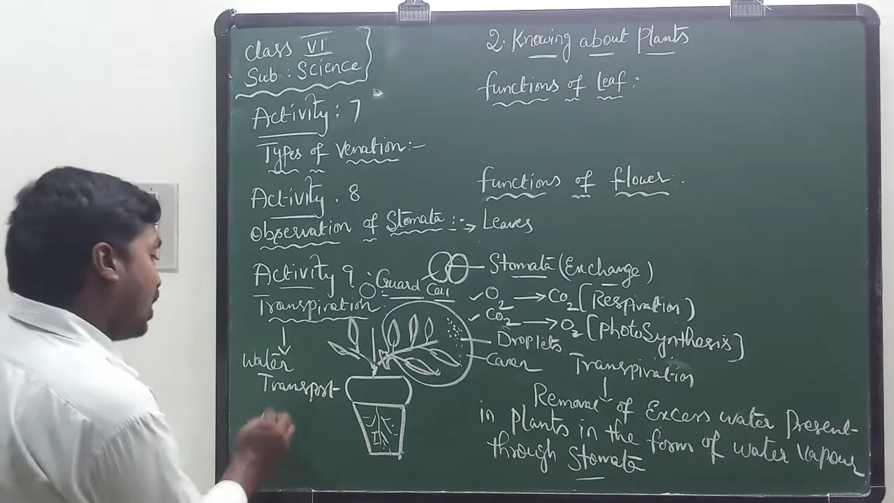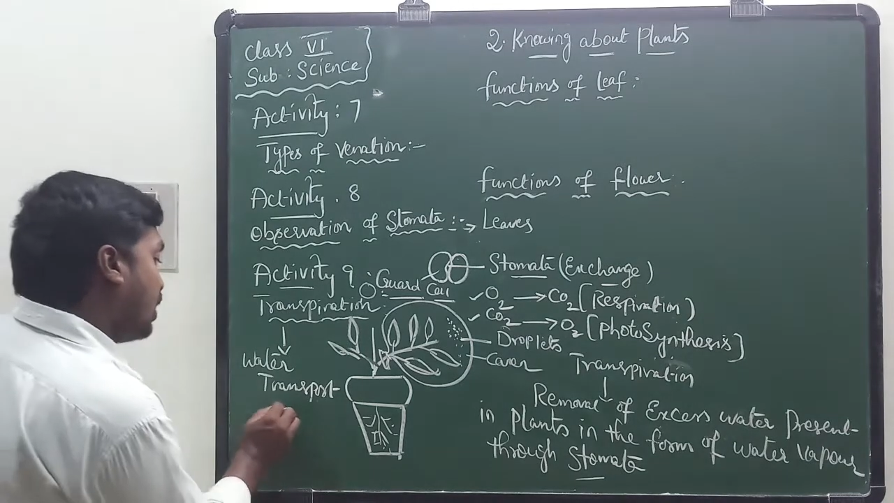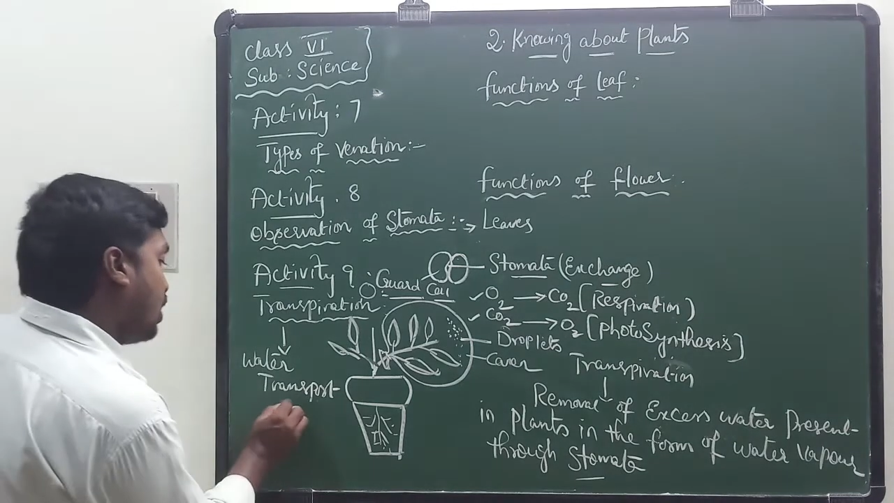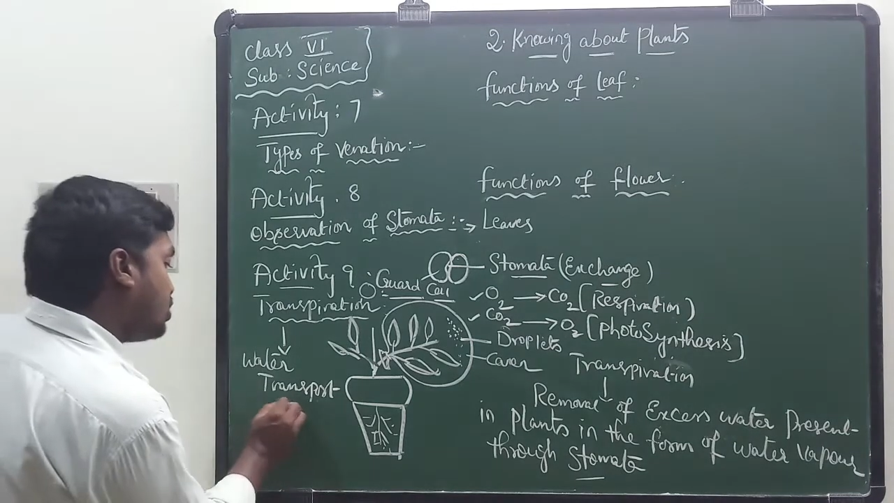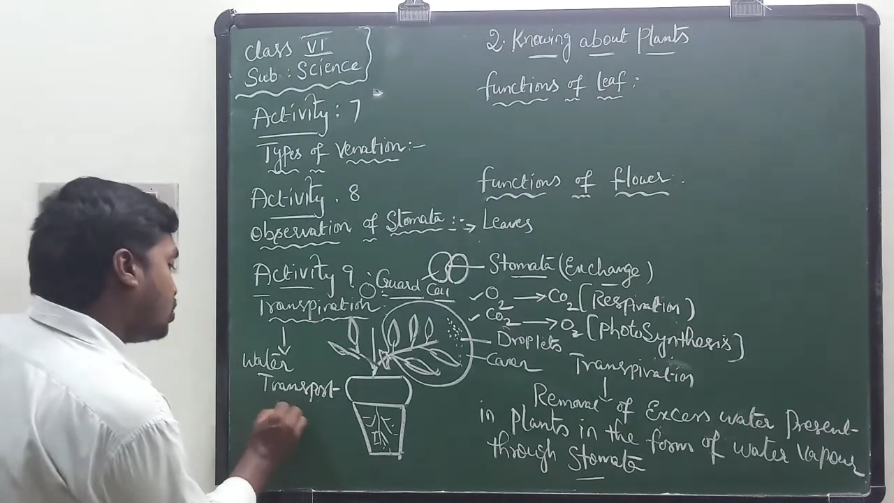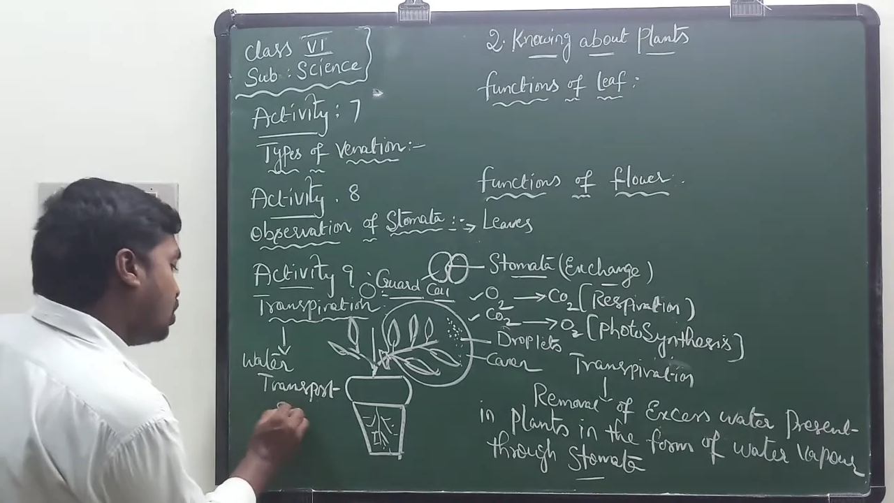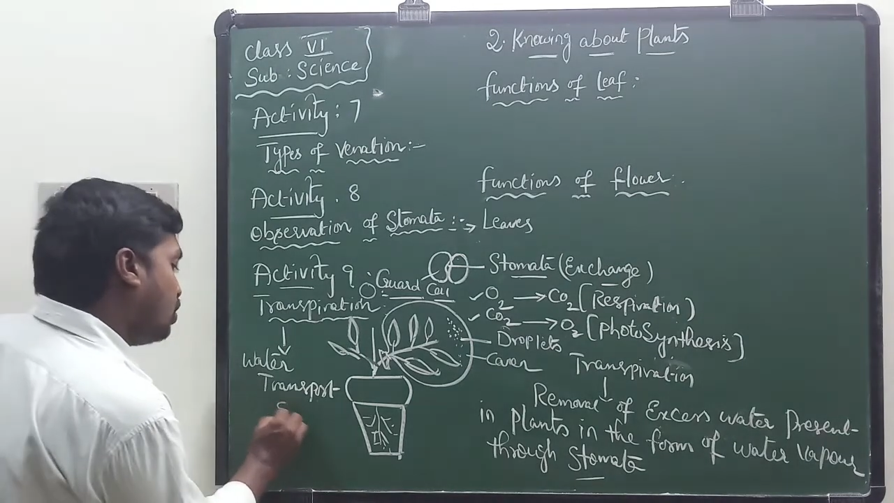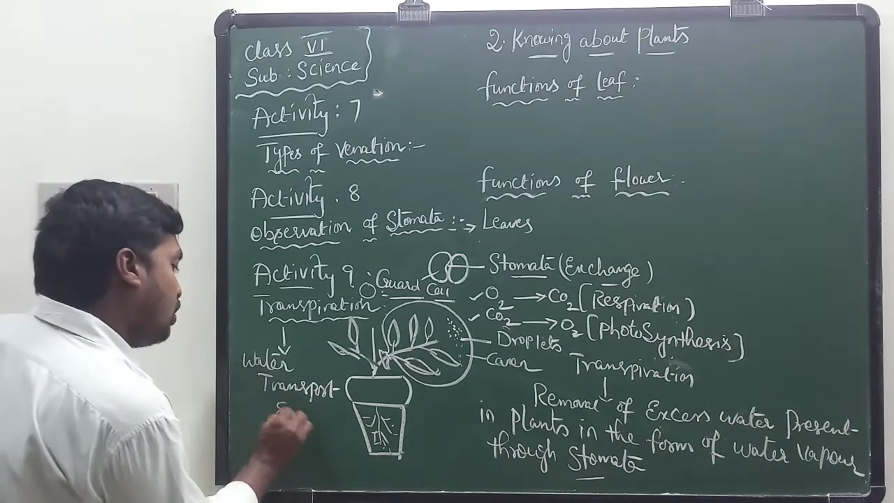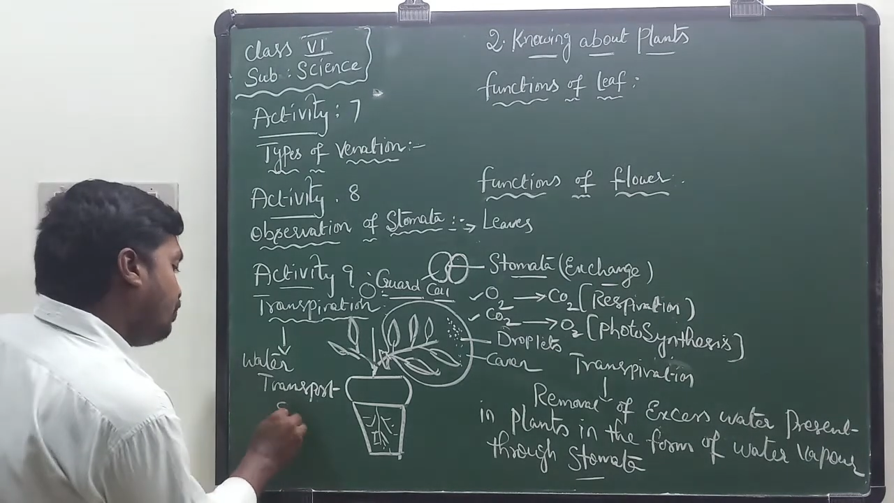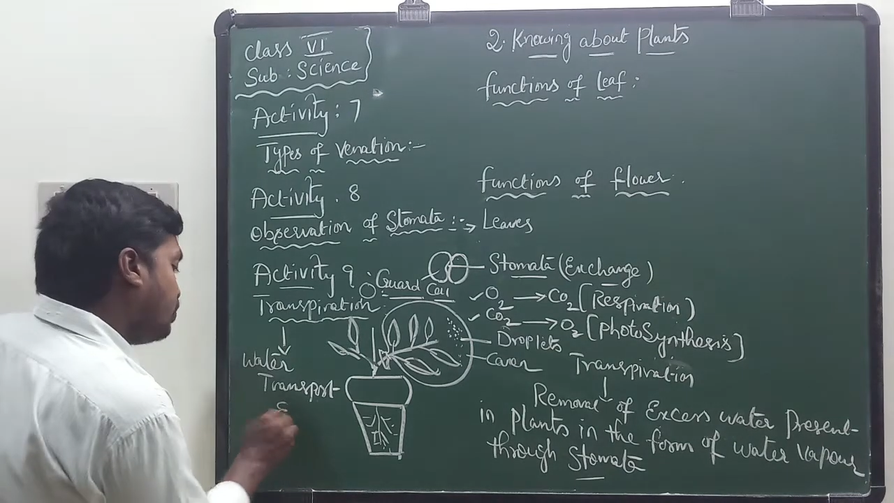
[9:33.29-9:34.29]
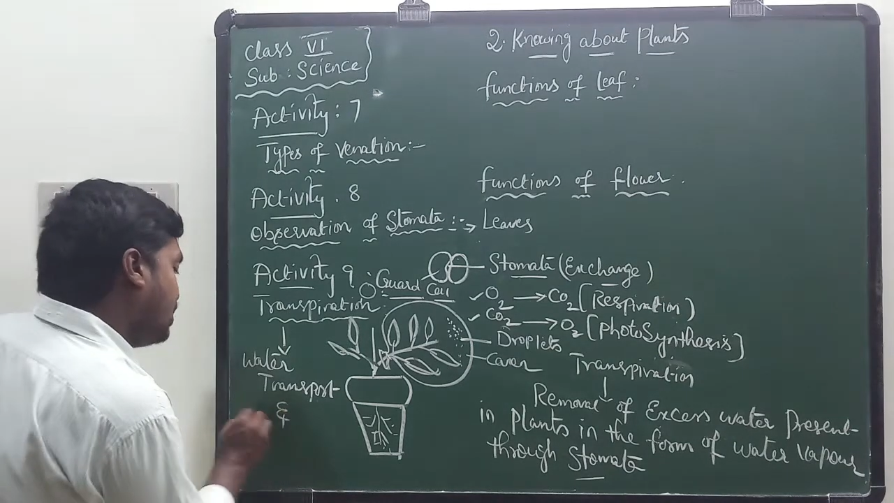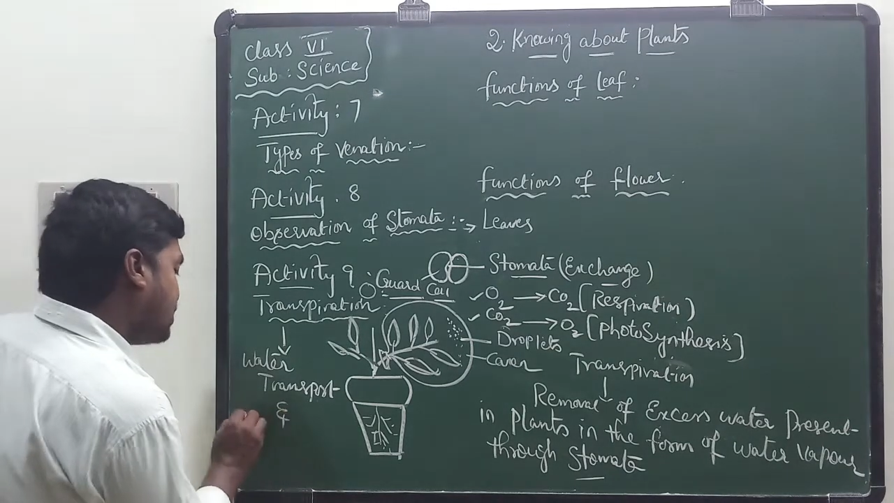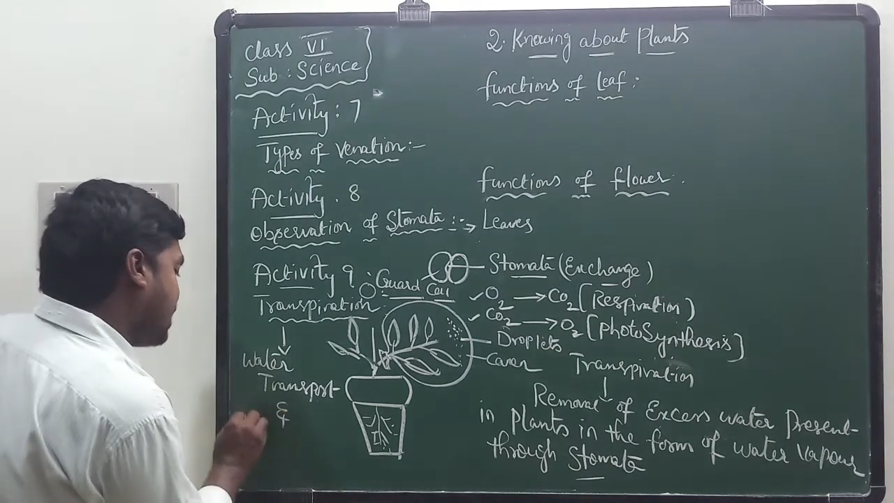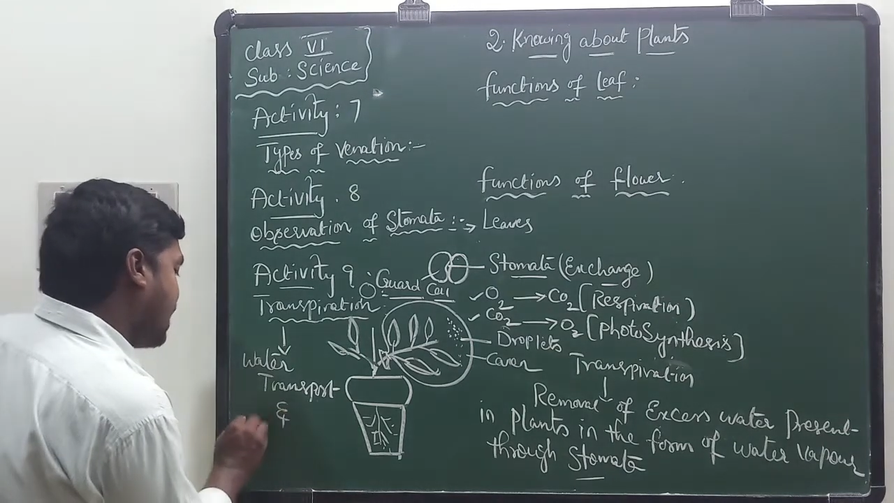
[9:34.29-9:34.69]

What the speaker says: and also this